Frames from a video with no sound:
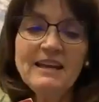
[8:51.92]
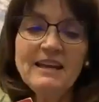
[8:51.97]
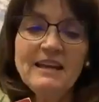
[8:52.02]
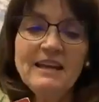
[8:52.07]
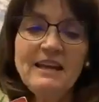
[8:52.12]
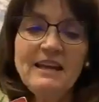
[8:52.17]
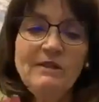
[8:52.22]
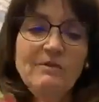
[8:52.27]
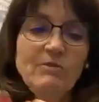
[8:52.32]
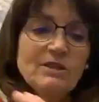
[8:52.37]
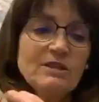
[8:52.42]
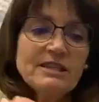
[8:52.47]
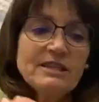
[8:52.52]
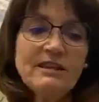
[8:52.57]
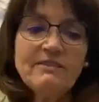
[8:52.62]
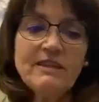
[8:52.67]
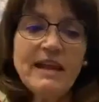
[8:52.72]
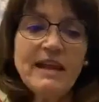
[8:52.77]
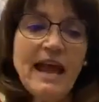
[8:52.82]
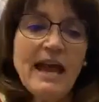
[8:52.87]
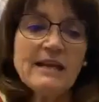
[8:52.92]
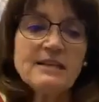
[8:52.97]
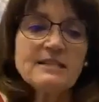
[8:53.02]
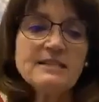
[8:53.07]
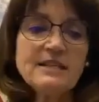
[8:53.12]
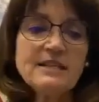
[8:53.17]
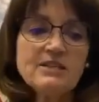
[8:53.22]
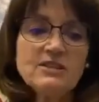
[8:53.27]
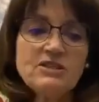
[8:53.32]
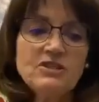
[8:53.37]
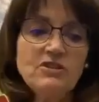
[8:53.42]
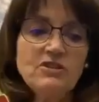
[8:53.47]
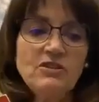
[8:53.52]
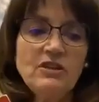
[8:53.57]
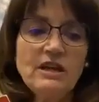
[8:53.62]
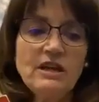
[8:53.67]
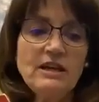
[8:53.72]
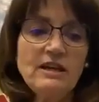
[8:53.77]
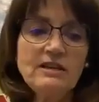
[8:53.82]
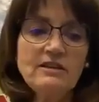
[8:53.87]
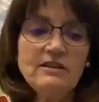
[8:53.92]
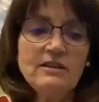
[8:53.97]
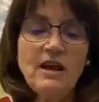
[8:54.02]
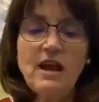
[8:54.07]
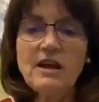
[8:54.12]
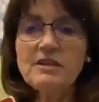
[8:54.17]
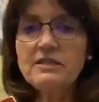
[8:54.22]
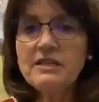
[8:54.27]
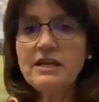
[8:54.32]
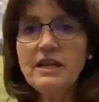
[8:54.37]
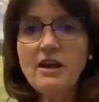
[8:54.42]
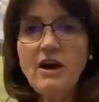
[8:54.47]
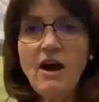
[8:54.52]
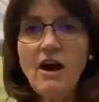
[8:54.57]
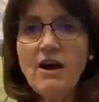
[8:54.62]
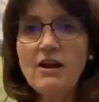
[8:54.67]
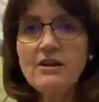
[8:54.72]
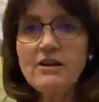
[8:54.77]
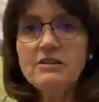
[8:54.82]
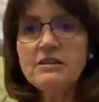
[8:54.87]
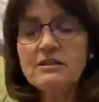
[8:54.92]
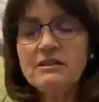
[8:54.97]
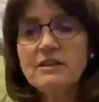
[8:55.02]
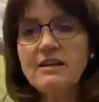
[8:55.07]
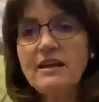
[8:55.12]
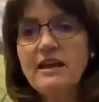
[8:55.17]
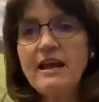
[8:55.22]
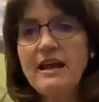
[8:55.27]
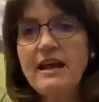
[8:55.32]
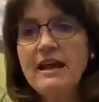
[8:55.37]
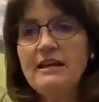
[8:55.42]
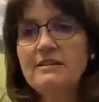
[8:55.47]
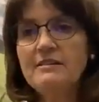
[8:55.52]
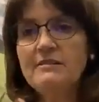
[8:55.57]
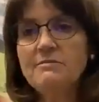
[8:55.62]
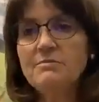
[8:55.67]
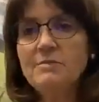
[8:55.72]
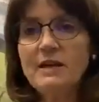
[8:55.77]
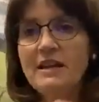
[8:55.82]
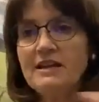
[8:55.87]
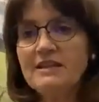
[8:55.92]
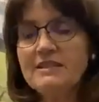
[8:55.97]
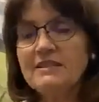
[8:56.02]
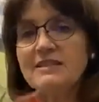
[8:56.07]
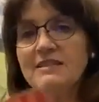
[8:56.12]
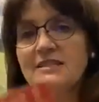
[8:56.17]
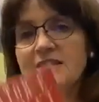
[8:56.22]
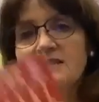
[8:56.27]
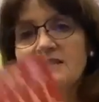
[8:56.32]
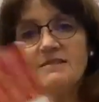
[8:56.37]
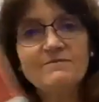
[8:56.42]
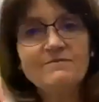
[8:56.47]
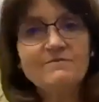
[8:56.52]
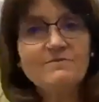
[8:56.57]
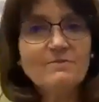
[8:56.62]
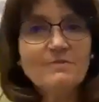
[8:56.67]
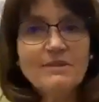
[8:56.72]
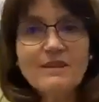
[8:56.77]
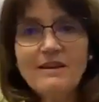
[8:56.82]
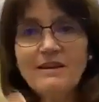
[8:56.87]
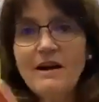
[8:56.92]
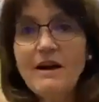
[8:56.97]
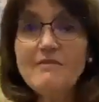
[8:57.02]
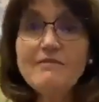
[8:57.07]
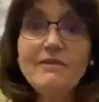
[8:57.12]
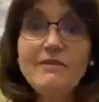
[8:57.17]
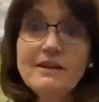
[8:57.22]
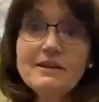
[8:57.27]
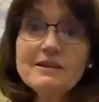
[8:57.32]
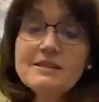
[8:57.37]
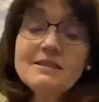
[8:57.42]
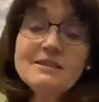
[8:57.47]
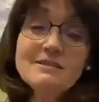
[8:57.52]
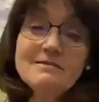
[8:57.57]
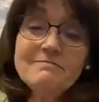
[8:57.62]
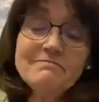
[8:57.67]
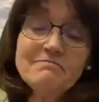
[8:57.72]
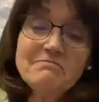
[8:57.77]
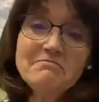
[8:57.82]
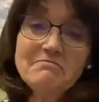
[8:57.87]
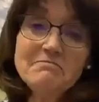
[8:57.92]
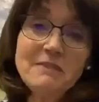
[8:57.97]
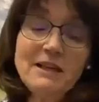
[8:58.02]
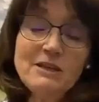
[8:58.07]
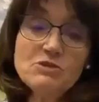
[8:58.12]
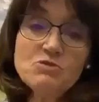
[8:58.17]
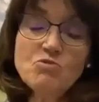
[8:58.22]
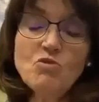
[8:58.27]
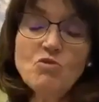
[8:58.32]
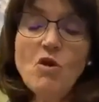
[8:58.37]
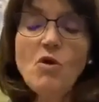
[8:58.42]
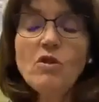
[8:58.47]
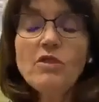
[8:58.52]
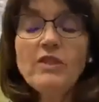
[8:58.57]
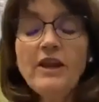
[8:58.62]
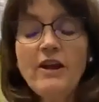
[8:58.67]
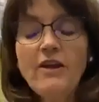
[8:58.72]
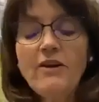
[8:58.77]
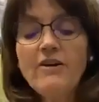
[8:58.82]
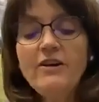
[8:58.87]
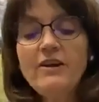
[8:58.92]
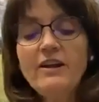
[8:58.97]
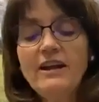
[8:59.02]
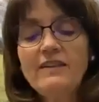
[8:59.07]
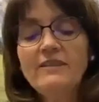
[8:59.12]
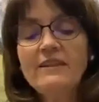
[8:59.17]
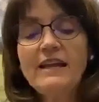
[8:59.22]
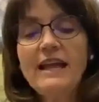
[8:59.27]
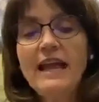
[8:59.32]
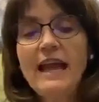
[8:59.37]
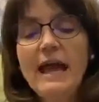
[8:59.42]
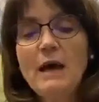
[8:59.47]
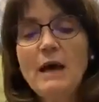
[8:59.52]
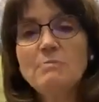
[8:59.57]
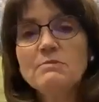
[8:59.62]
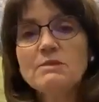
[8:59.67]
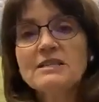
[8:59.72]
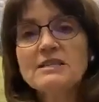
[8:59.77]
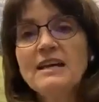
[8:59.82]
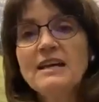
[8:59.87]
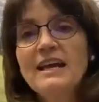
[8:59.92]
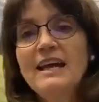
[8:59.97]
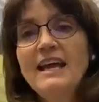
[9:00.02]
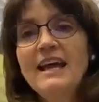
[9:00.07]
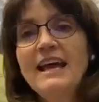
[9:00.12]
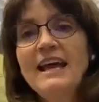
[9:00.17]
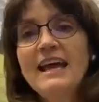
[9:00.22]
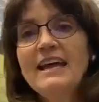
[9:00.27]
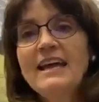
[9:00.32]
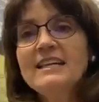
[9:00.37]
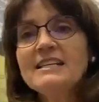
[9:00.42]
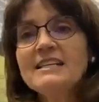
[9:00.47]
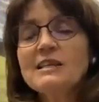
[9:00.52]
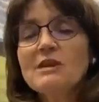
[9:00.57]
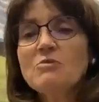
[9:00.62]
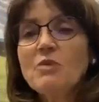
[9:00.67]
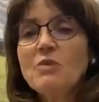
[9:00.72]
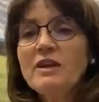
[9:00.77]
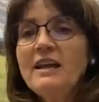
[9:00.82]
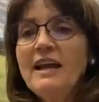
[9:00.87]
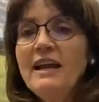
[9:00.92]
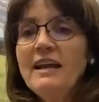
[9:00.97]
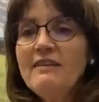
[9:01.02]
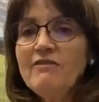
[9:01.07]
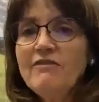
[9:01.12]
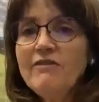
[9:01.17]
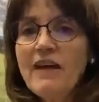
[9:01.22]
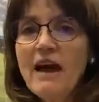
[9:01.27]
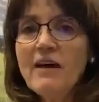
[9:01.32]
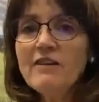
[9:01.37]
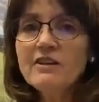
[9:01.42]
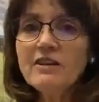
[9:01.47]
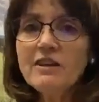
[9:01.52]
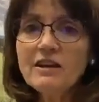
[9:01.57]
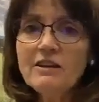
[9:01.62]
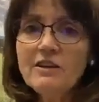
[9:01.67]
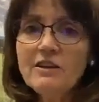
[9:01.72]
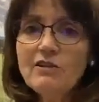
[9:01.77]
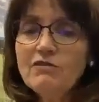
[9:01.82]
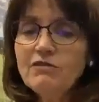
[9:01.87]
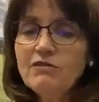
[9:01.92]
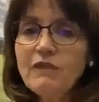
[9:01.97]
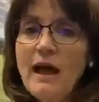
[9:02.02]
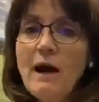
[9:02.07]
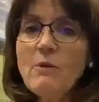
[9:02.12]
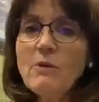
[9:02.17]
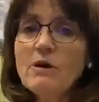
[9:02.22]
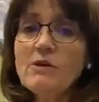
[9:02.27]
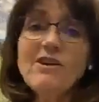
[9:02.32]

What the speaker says: he was given access to the Nazi guards, and because of his role there in the camps. And he said one day he found a little flower